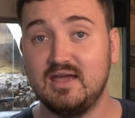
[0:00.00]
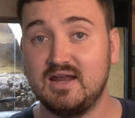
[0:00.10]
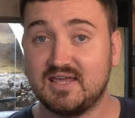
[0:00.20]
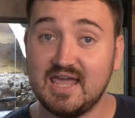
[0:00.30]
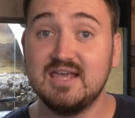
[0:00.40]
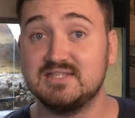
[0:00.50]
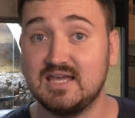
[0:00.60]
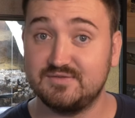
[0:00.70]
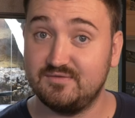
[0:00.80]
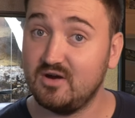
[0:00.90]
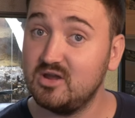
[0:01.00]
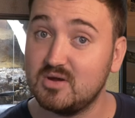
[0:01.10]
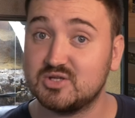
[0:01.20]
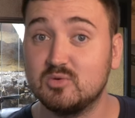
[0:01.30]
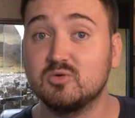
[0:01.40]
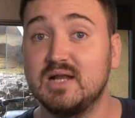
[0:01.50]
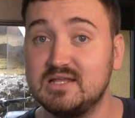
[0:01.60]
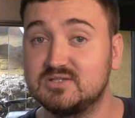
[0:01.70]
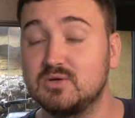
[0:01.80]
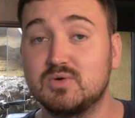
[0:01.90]
And a king snake's very much more
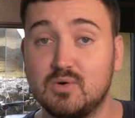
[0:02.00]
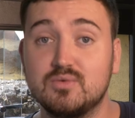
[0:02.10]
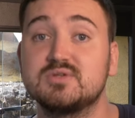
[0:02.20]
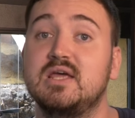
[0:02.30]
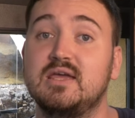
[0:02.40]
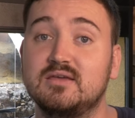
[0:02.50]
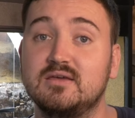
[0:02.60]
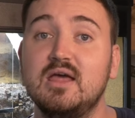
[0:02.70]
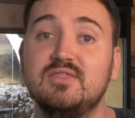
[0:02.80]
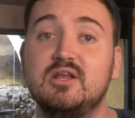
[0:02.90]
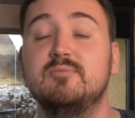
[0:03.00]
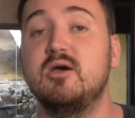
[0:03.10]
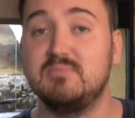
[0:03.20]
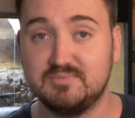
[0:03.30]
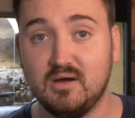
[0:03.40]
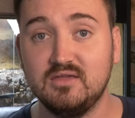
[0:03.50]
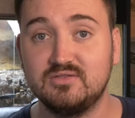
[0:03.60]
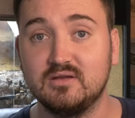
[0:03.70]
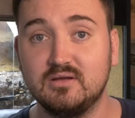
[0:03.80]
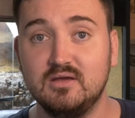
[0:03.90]
related to a corn snake than a Burmese
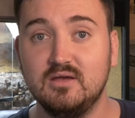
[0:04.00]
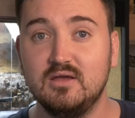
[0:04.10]
python.